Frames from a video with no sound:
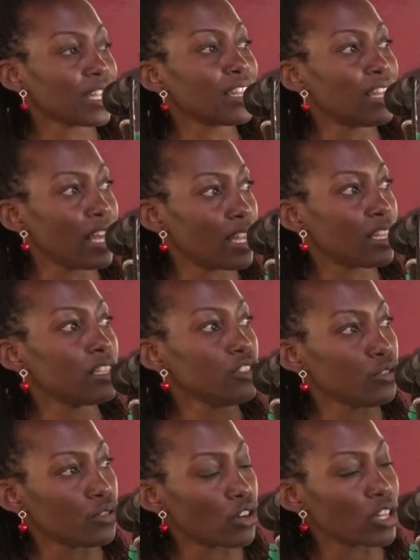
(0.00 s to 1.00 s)
Then
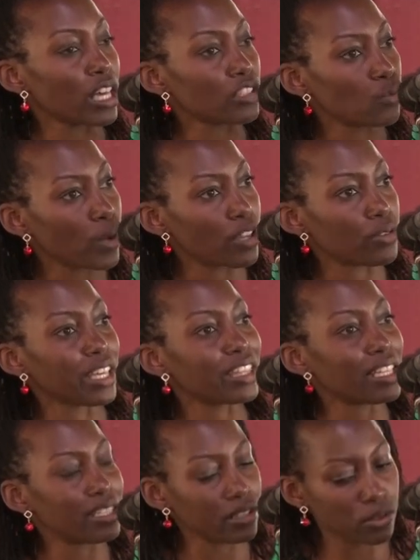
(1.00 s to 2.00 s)
you know that's where you get
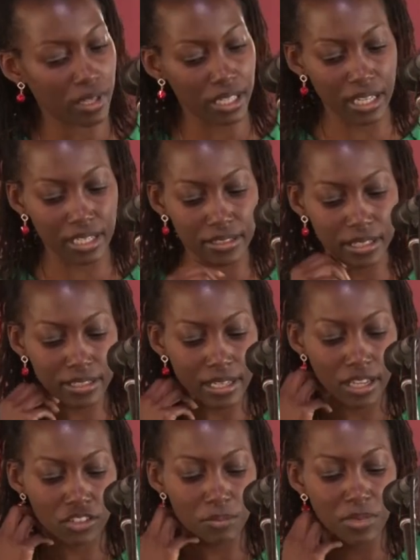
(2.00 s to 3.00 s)
the disorganized
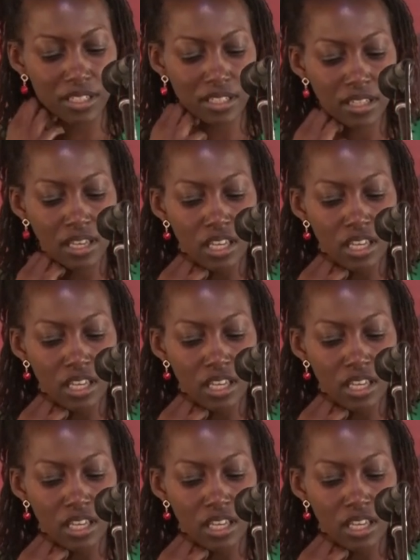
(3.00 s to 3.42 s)
attachment.